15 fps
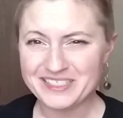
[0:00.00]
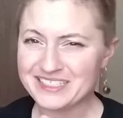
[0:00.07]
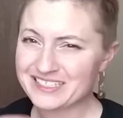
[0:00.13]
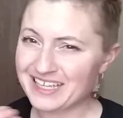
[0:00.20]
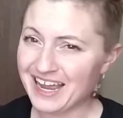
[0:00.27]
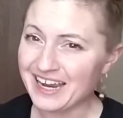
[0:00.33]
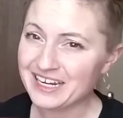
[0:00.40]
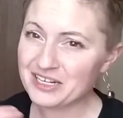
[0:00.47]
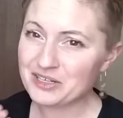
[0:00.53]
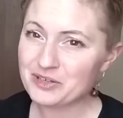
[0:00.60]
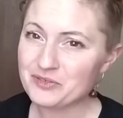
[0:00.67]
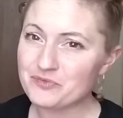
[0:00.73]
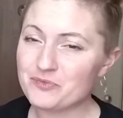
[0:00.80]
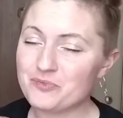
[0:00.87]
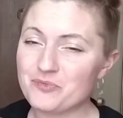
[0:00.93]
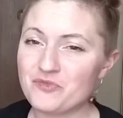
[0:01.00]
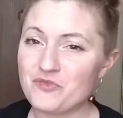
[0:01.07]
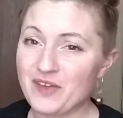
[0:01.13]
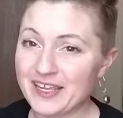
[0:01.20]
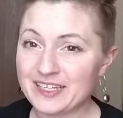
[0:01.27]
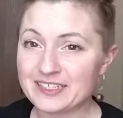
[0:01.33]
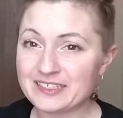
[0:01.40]
kind of
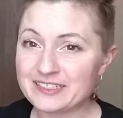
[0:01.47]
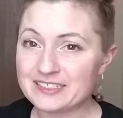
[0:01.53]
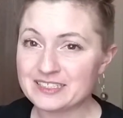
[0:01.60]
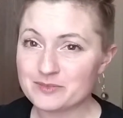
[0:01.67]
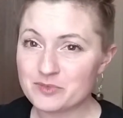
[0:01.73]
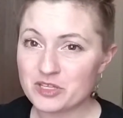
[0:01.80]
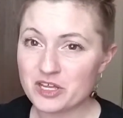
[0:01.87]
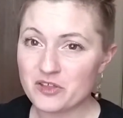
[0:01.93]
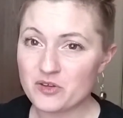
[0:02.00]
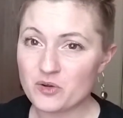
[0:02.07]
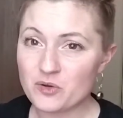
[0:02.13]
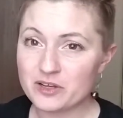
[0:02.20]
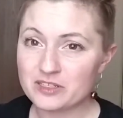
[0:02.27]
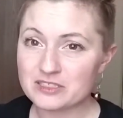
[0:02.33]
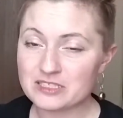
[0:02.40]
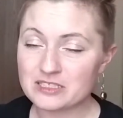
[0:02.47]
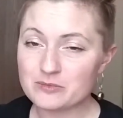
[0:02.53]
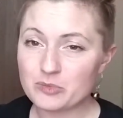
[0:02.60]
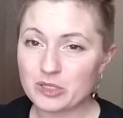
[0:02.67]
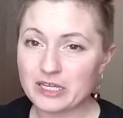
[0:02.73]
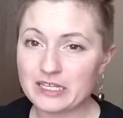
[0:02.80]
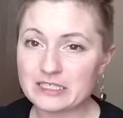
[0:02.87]
faintly some of the other oils in the
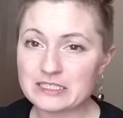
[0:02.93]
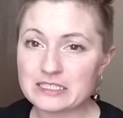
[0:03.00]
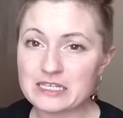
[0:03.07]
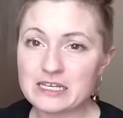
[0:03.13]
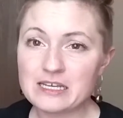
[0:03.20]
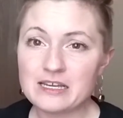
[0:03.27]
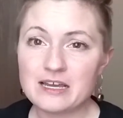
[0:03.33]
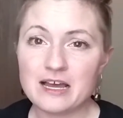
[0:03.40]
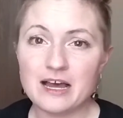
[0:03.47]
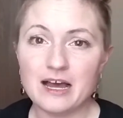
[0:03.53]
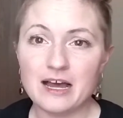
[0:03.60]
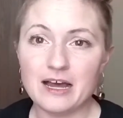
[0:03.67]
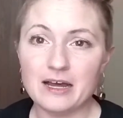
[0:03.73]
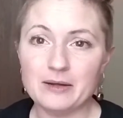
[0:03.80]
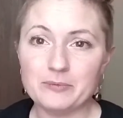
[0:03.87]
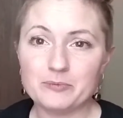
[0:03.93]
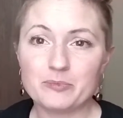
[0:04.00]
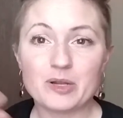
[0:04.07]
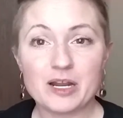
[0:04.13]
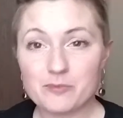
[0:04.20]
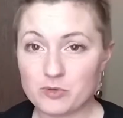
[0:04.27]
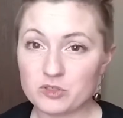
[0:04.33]
blend,
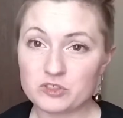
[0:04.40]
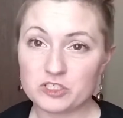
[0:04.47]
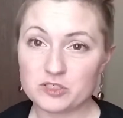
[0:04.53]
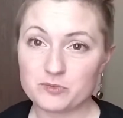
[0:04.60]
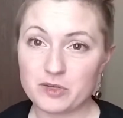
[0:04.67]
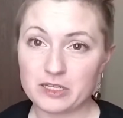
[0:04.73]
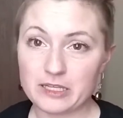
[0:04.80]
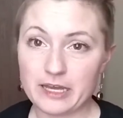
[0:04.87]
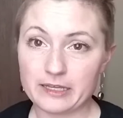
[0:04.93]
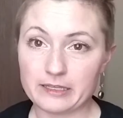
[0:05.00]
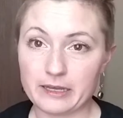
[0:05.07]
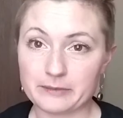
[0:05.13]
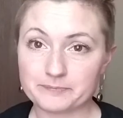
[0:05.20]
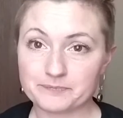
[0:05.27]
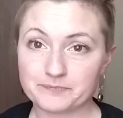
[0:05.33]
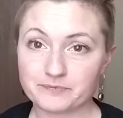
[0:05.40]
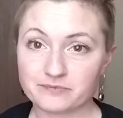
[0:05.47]
but I mostly smell Lang Lang.